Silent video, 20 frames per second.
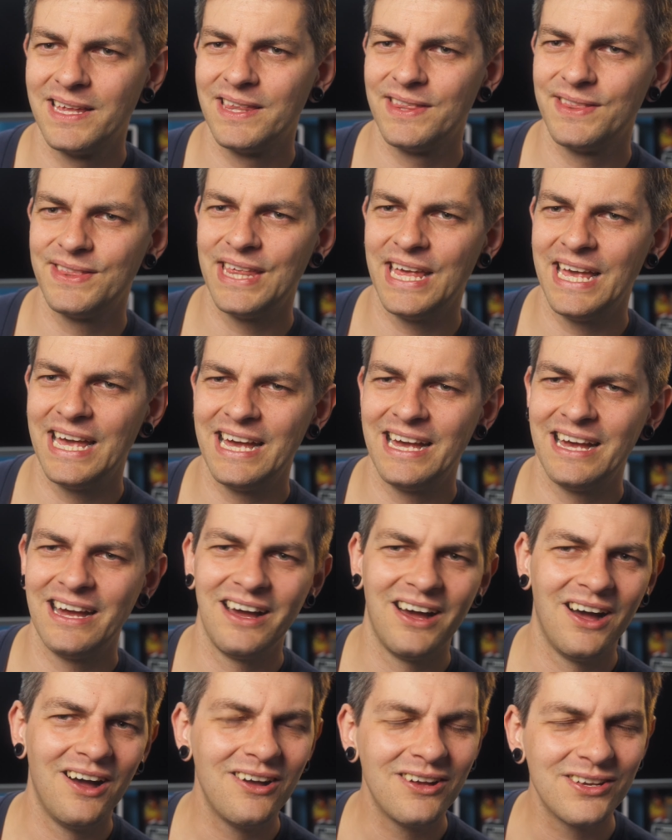there
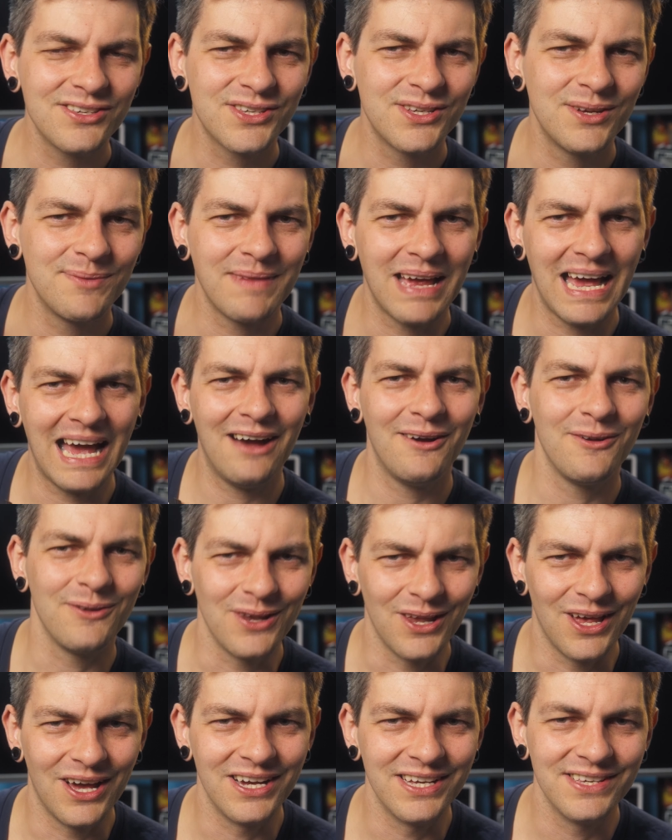are some
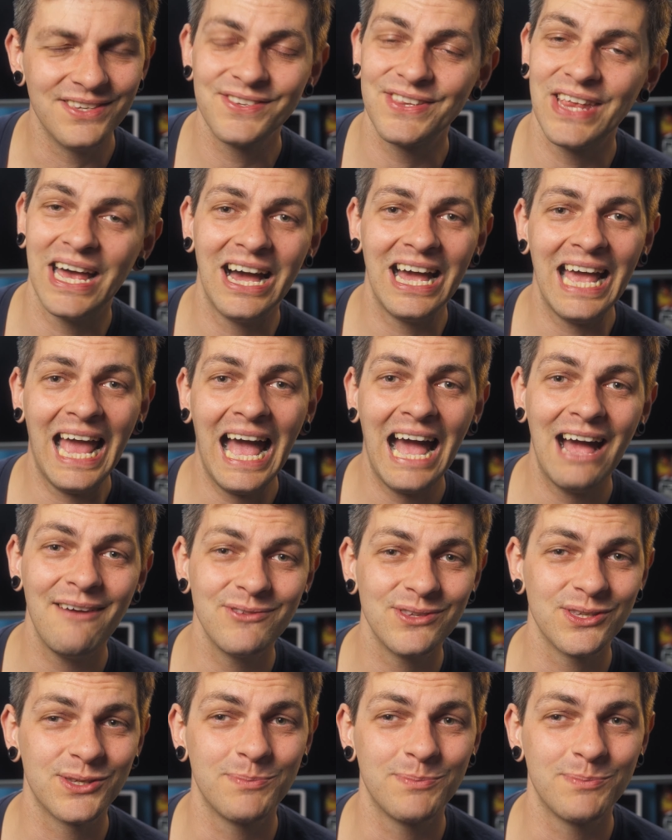outliers that I haven't